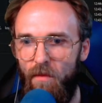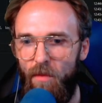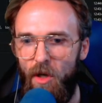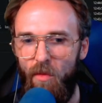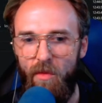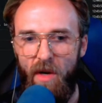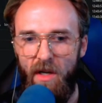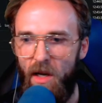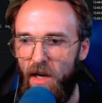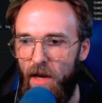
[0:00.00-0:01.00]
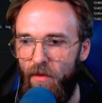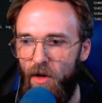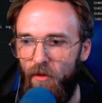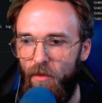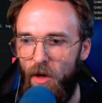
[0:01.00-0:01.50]
But we might not have
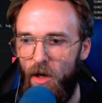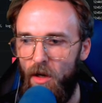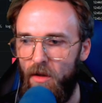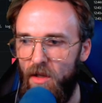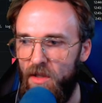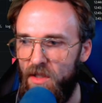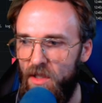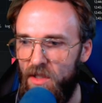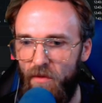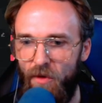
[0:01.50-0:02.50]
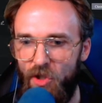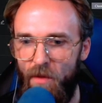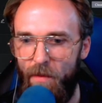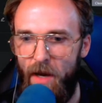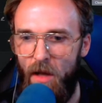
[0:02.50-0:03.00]
enough, uh, as
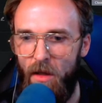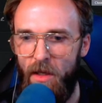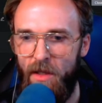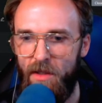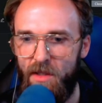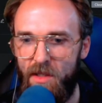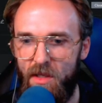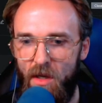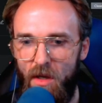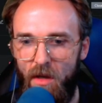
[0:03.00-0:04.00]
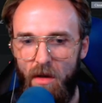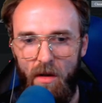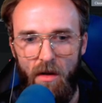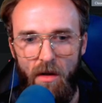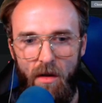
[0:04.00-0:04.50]
insufficient balance.
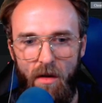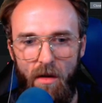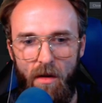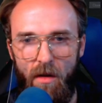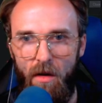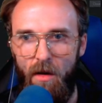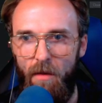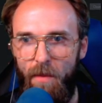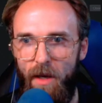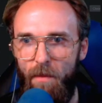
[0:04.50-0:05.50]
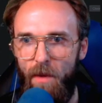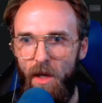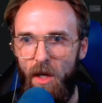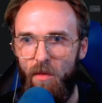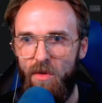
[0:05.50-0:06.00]
On
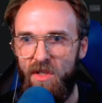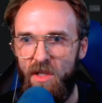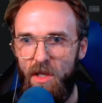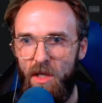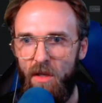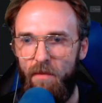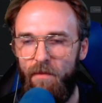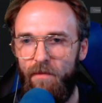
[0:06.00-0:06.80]
Pepe, we'll see.